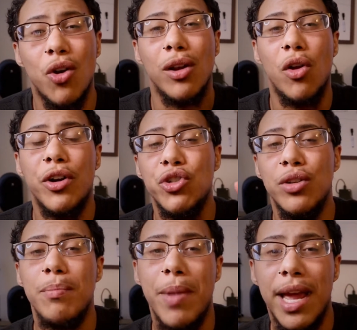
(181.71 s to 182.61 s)
are larger
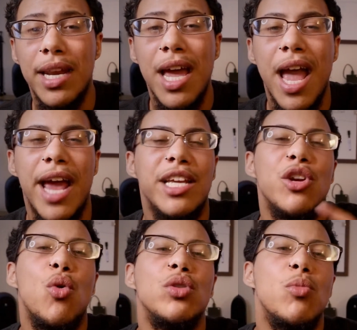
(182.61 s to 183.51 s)
in men and can
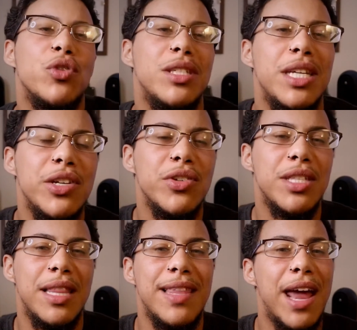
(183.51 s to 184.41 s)
hold more tears
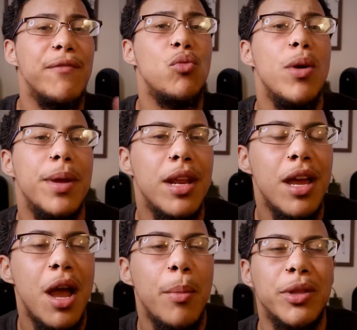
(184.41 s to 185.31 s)
than that of women,
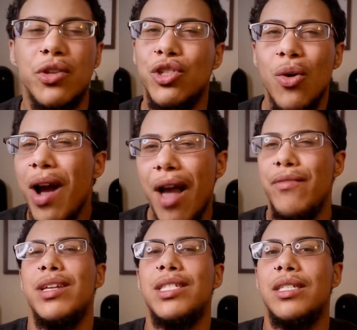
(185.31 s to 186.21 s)
but there's no
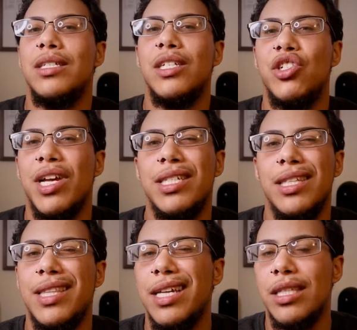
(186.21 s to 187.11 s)
evidence to suggest
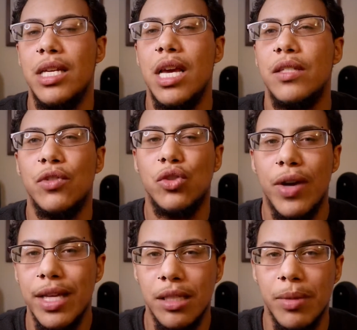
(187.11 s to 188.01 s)
that that's the case for
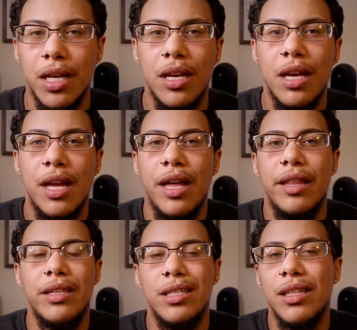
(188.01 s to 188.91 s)
trans men.
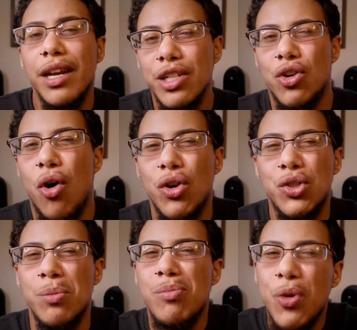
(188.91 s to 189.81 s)
These studies are
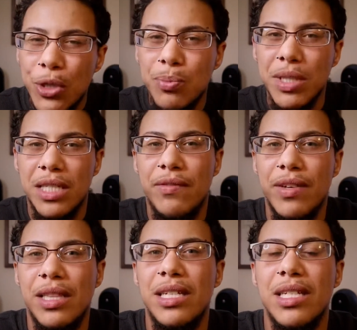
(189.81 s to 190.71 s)
also more
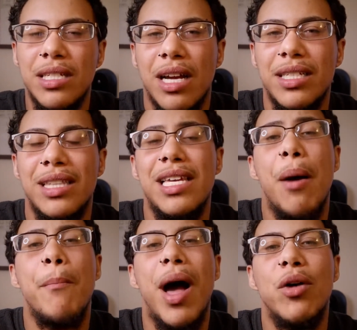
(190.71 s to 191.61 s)
specifically discussing the
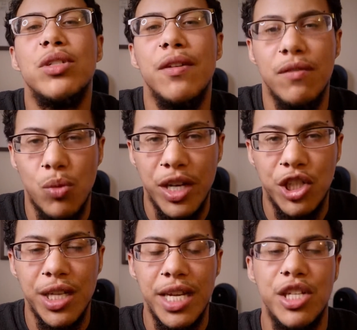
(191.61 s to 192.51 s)
amount of
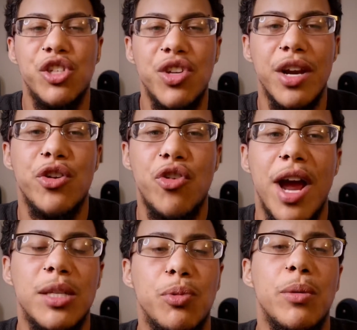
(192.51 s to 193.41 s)
which each gender
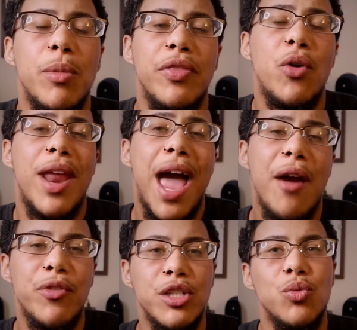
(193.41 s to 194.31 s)
cries per month on
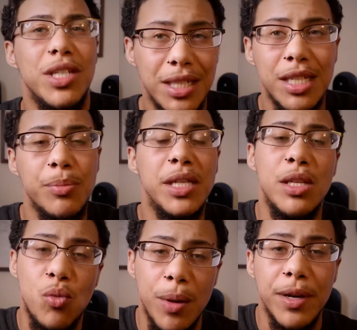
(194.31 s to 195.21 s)
average, which is typically
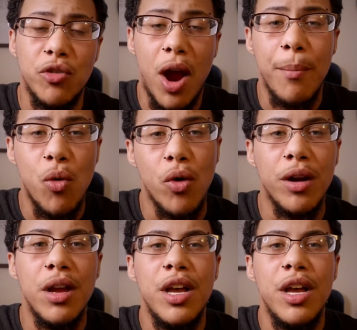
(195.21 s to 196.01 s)
women cry more.